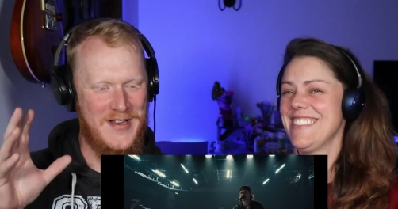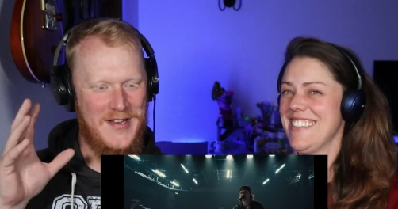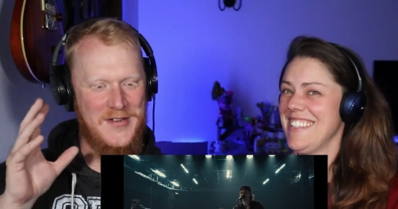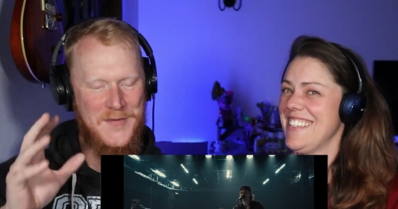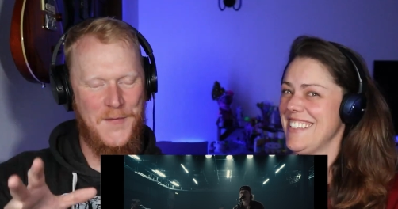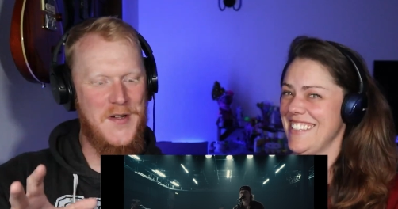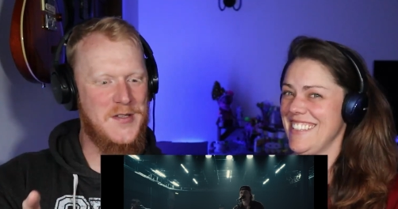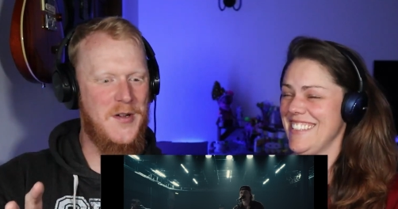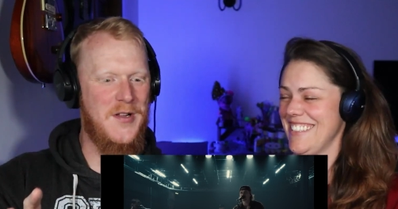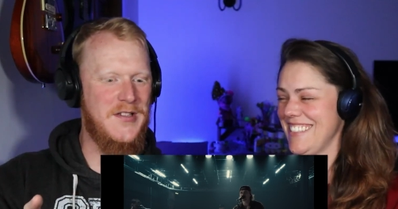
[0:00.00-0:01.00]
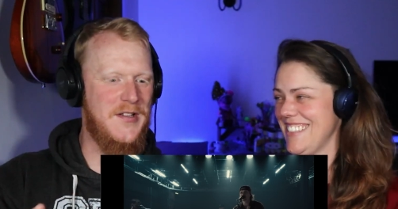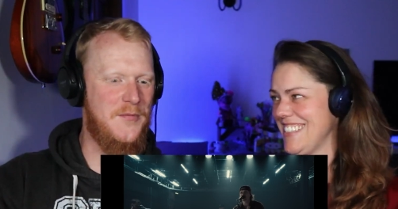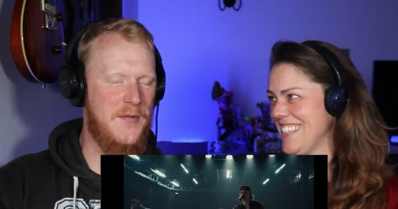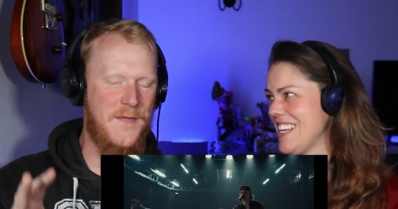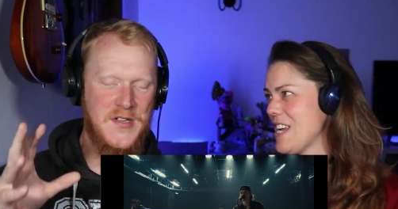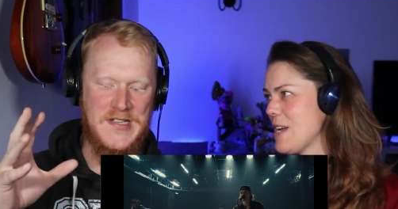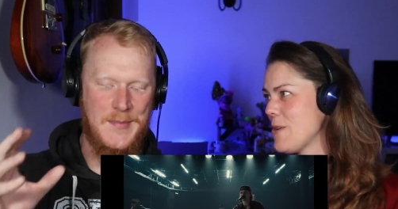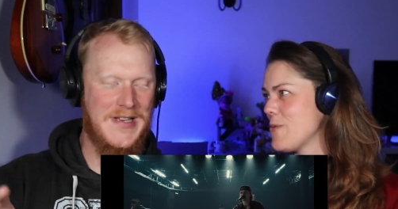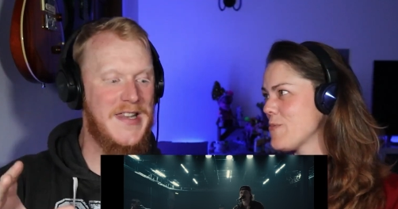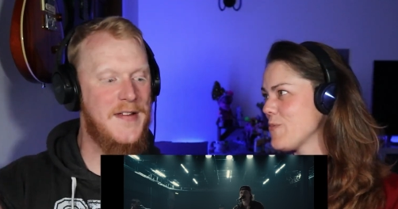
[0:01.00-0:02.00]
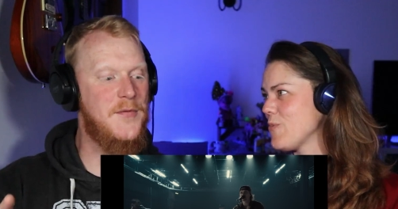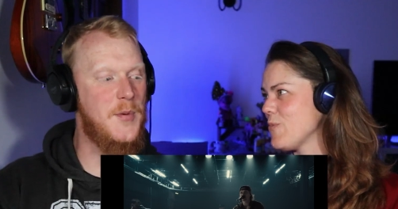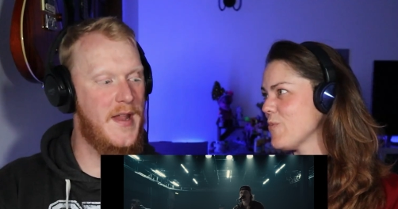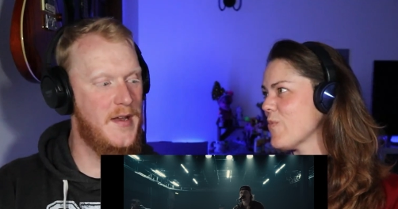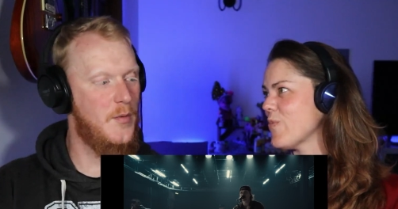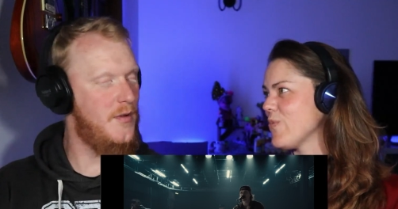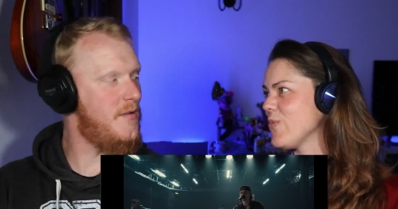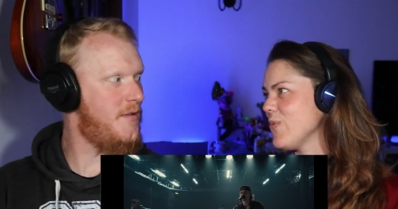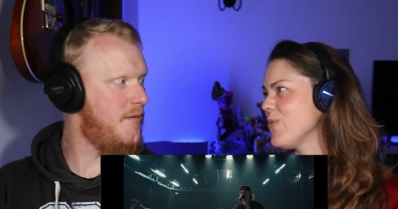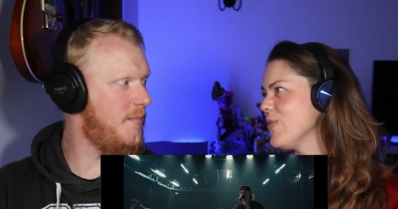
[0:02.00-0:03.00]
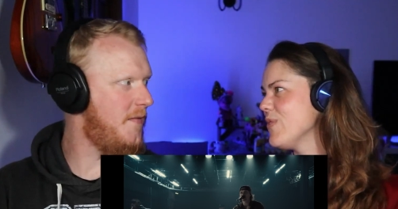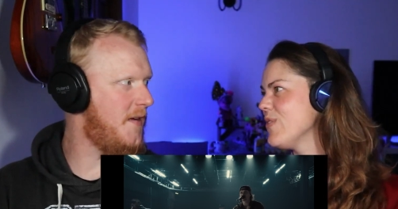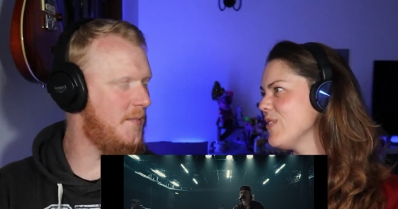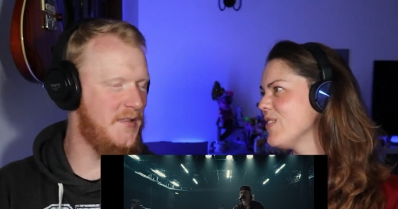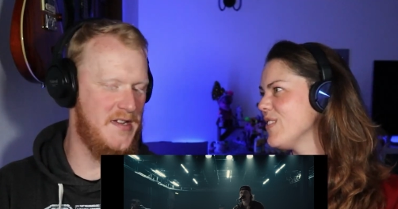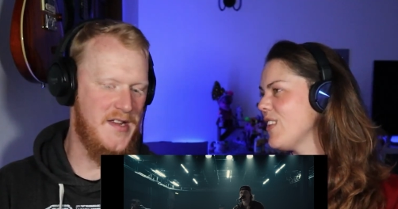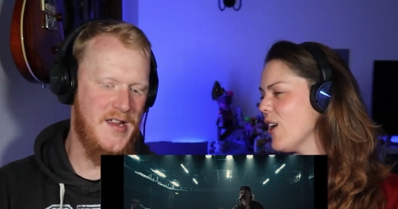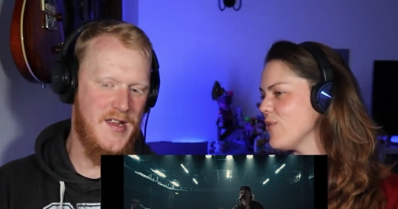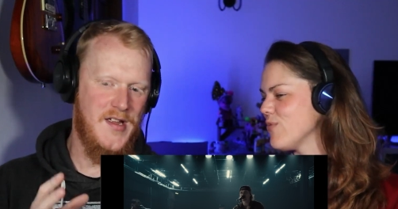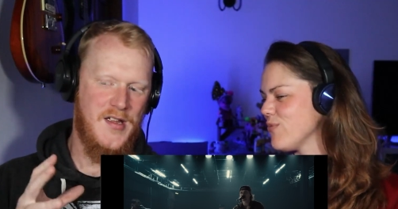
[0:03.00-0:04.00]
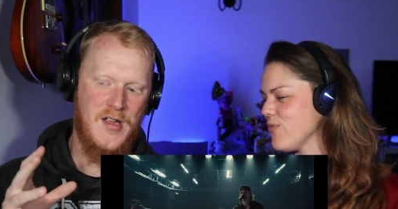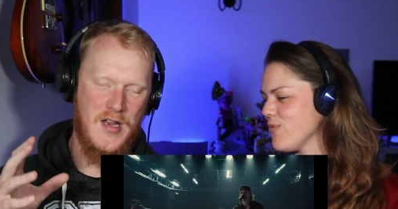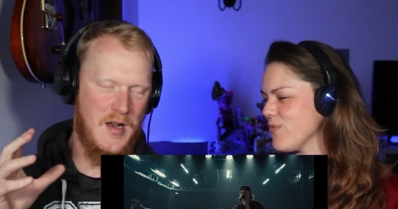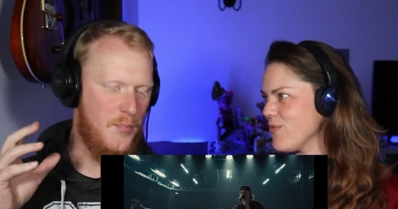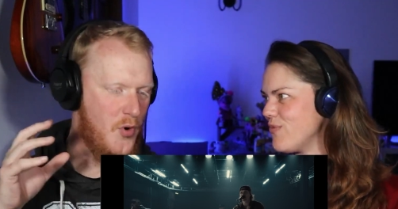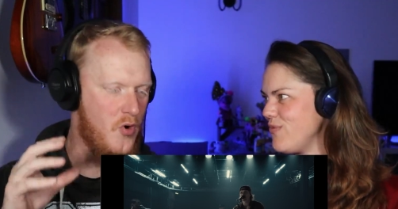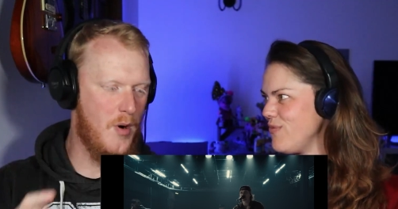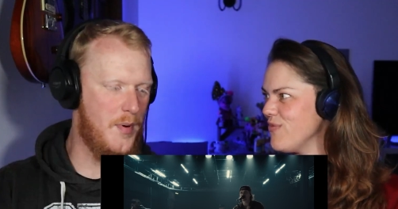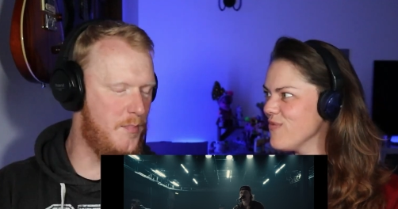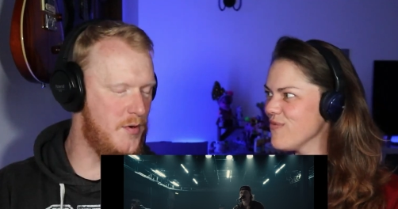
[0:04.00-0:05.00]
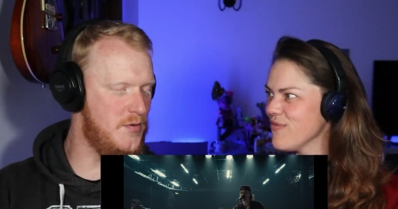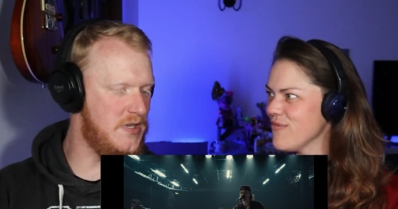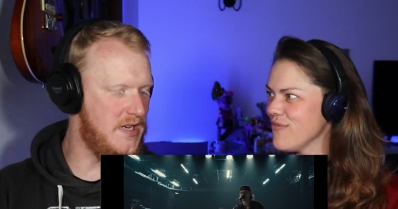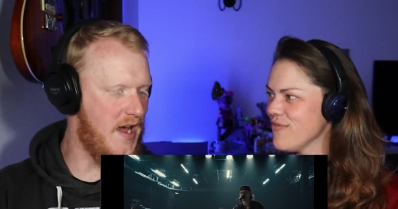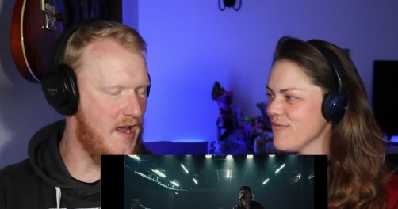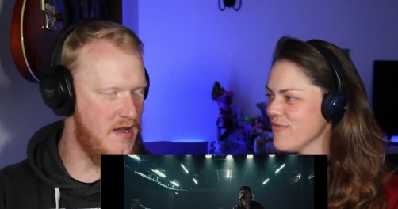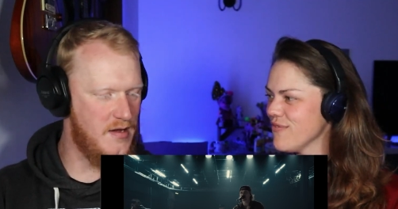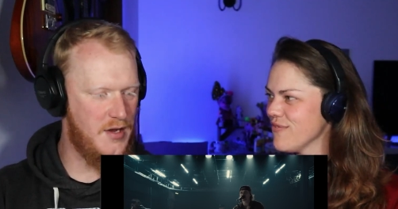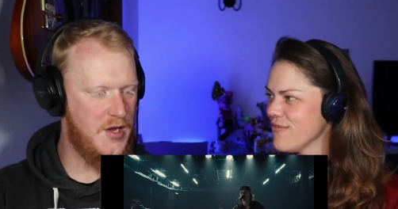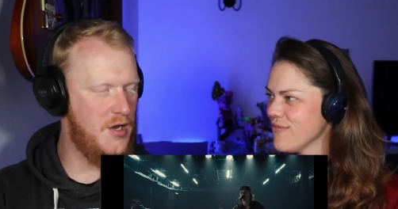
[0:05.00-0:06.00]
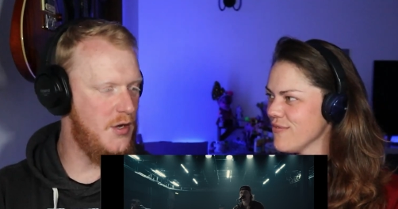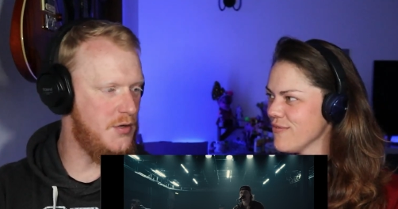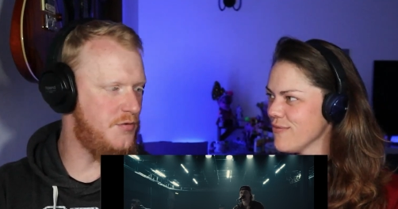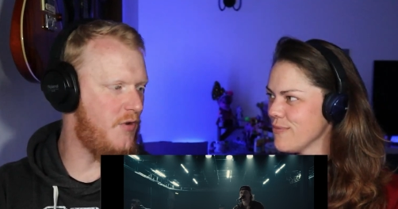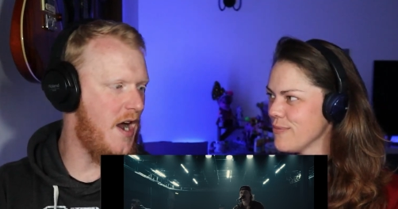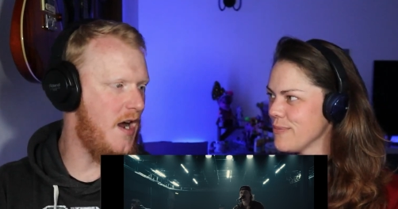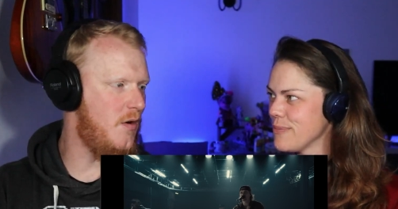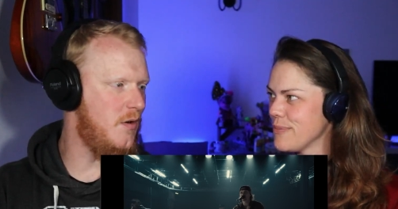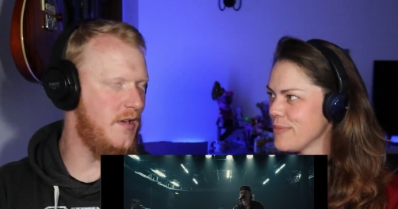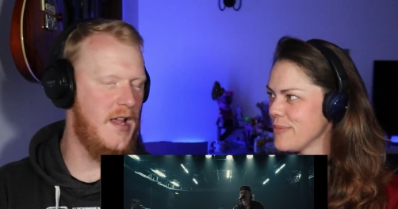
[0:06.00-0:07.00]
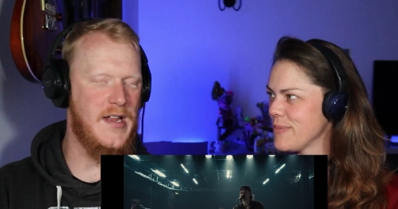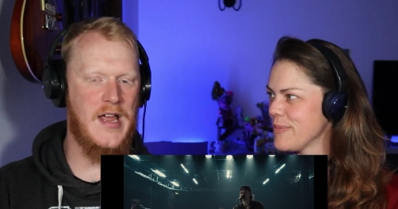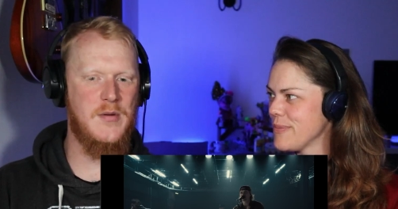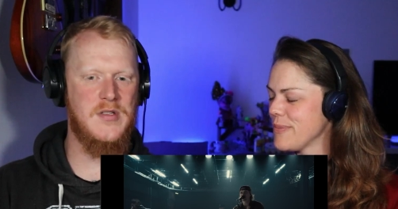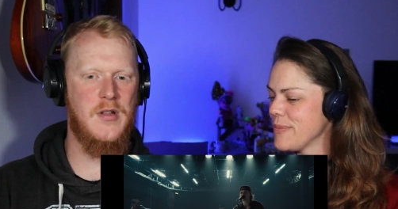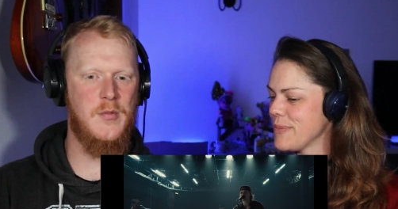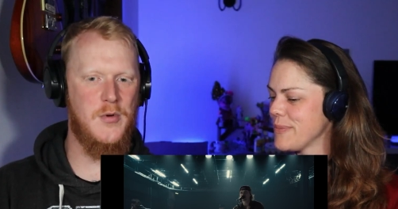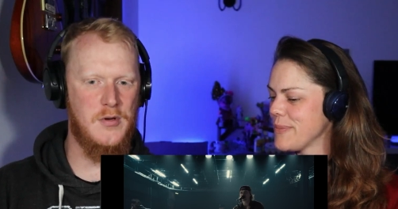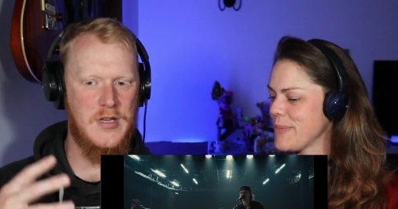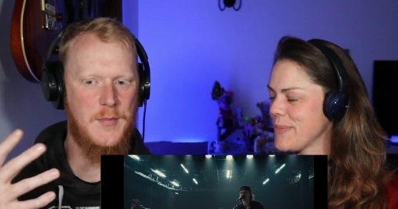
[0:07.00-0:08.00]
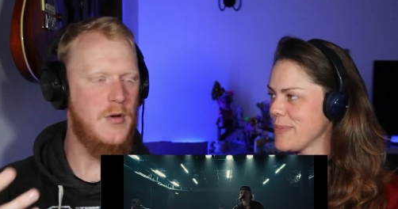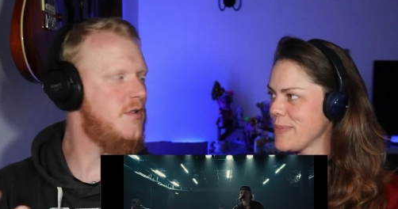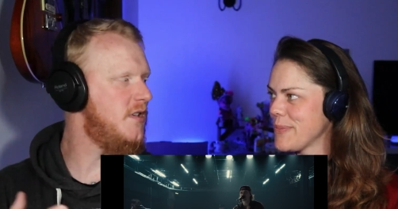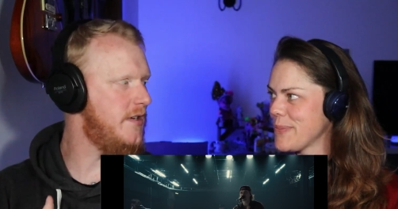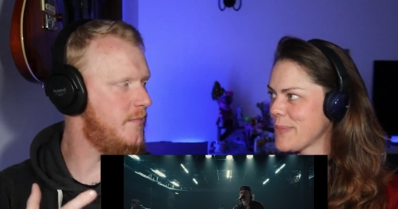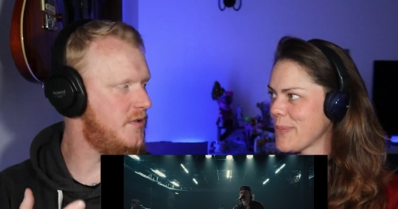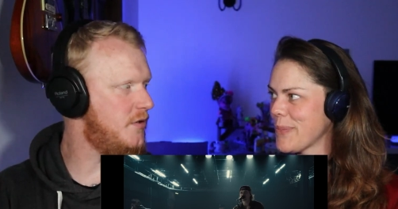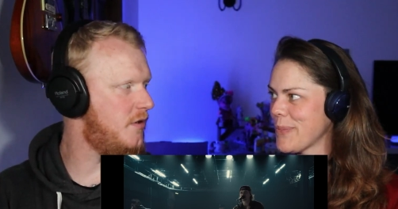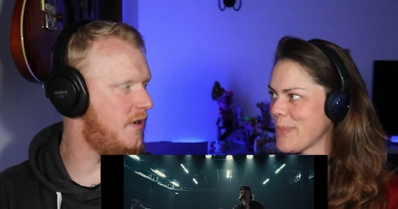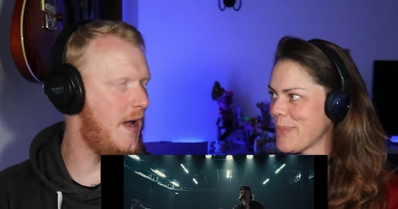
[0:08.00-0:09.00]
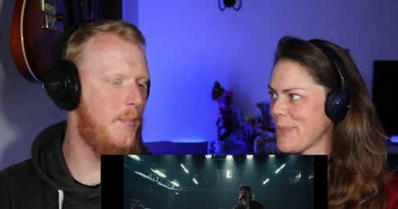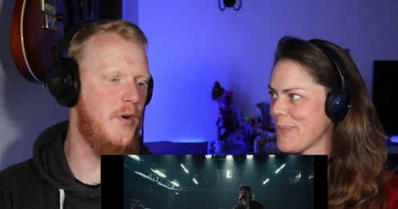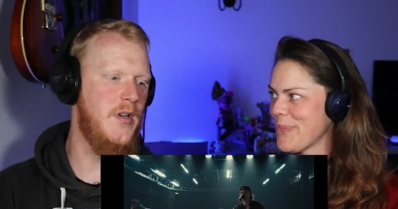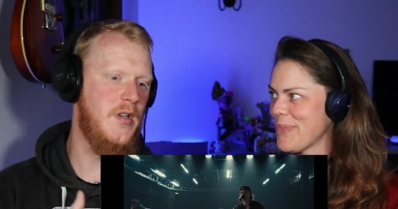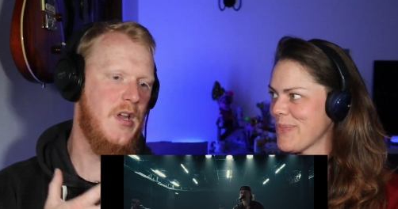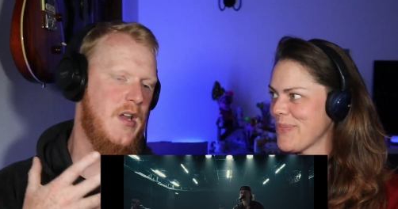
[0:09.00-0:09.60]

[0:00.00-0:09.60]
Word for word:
Speaker 1: it's the first girl I'd lived with. First time I'd lived with anyone other than my family. Yeah. and a proper boozy night, huge row, and like I was a lot more emotionally immature at that point.